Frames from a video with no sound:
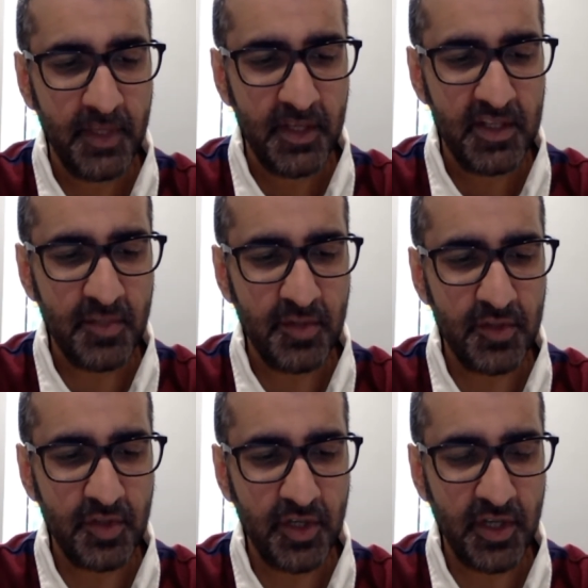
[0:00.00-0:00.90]
His mother
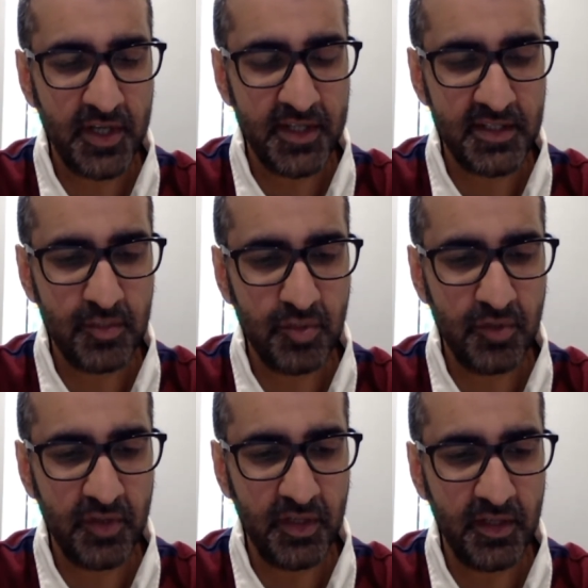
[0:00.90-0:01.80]
shook her head
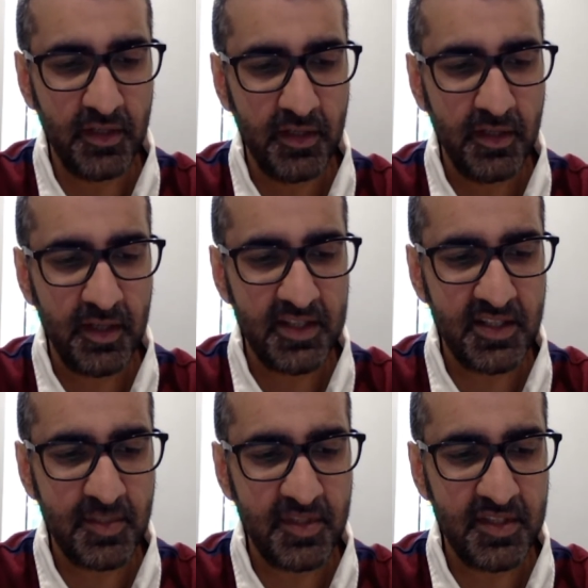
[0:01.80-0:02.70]
disapprovingly and
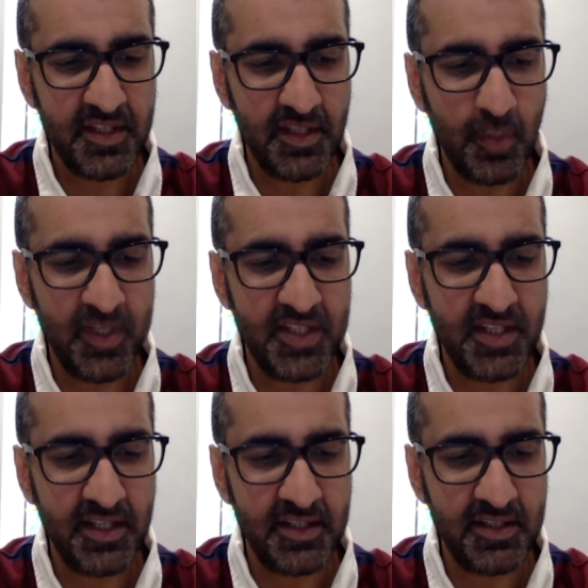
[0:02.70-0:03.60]
sipped the tea,
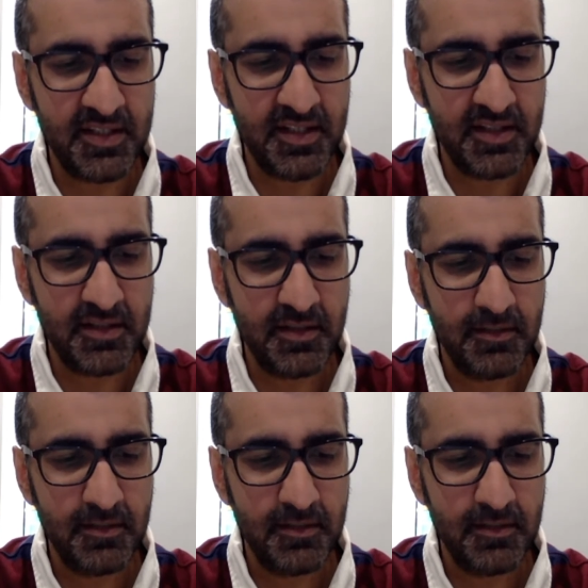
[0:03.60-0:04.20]
wincing at its taste.